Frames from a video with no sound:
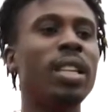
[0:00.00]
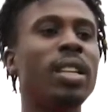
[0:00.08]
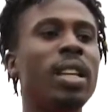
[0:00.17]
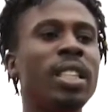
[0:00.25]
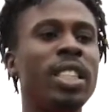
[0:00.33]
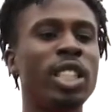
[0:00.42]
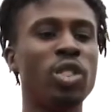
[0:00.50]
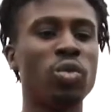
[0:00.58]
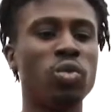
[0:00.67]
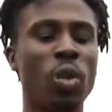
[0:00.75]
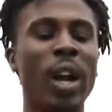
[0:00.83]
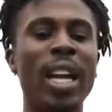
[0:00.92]
this is
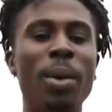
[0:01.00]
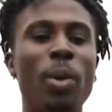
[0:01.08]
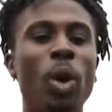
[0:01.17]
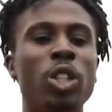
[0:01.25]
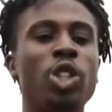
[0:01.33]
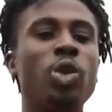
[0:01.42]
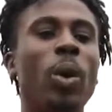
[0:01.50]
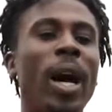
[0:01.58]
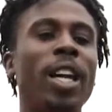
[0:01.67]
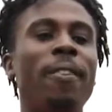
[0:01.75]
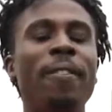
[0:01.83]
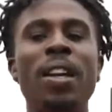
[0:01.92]
really important to sort
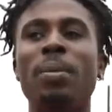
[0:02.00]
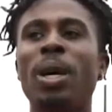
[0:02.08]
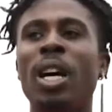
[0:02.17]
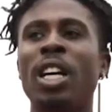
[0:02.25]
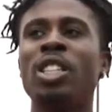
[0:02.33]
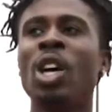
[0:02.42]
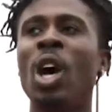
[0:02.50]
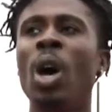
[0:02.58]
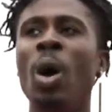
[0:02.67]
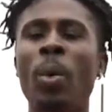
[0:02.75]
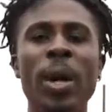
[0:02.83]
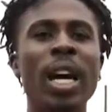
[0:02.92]
out your feet, because
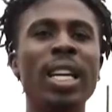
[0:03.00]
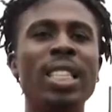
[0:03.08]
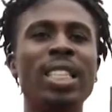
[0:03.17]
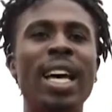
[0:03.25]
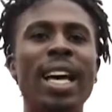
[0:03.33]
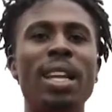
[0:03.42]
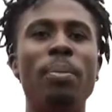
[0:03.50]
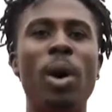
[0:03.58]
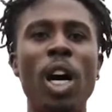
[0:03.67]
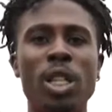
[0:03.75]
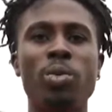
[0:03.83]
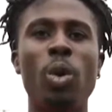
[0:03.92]
we understand in
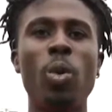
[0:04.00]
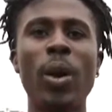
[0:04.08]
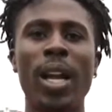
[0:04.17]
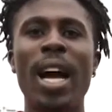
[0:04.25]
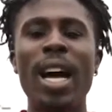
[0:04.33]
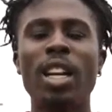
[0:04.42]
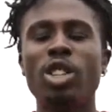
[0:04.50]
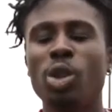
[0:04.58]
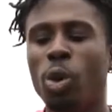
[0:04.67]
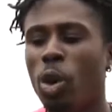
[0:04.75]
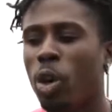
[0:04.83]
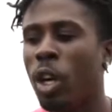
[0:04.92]
basketball we're kind of
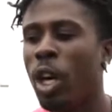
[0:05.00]
taught